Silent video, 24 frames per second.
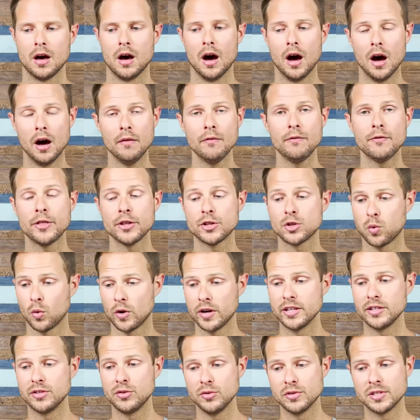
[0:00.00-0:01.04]
Of the
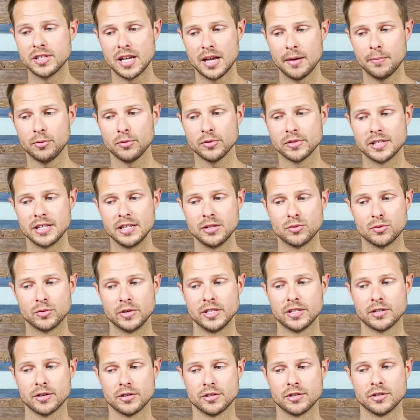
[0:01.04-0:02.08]
22 samples these
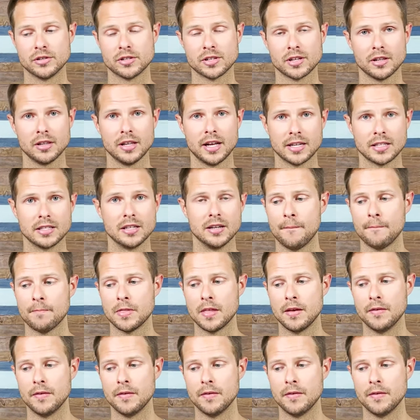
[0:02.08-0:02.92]
researchers collected,